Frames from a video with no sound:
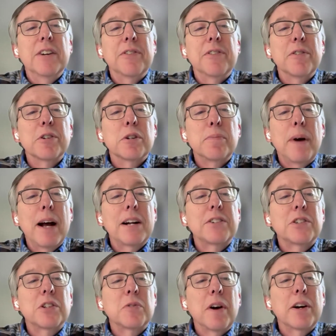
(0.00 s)
And if there is a
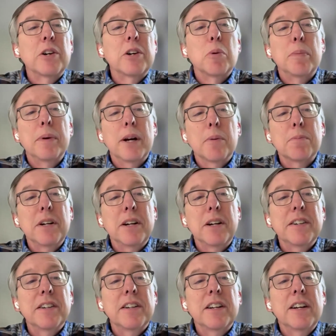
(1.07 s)
match, the record will be
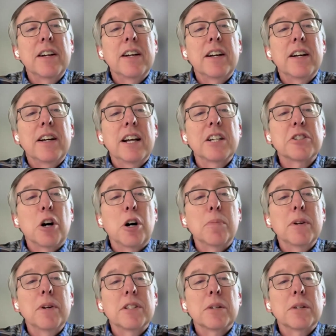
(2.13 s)
updated. As
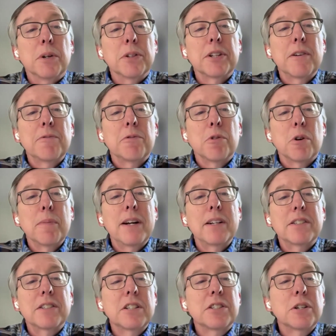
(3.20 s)
Alma is a
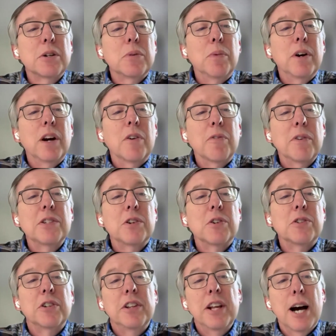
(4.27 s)
multi-format system, we are
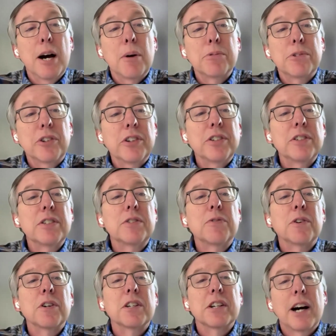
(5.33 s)
researching the
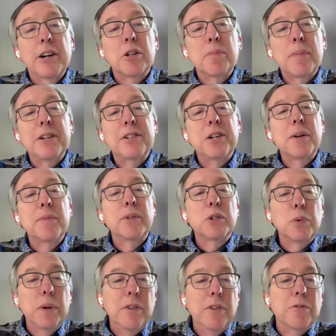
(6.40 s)
options for title
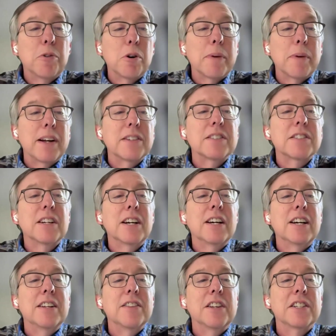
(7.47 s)
matching between formats.
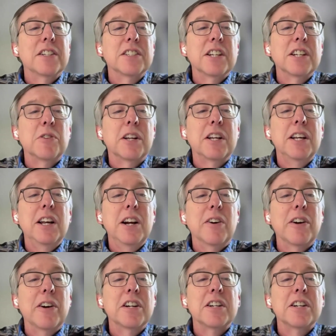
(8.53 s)
This is a
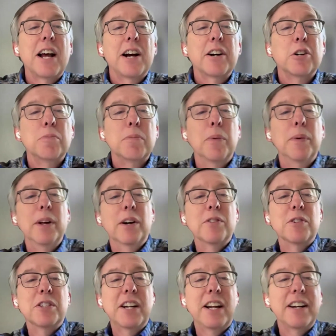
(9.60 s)
tricky area to tackle, but
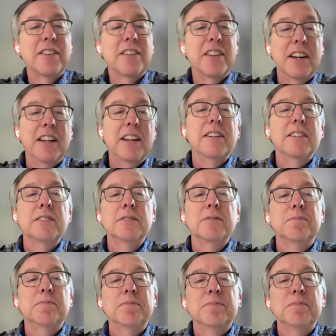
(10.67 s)
we understand the need.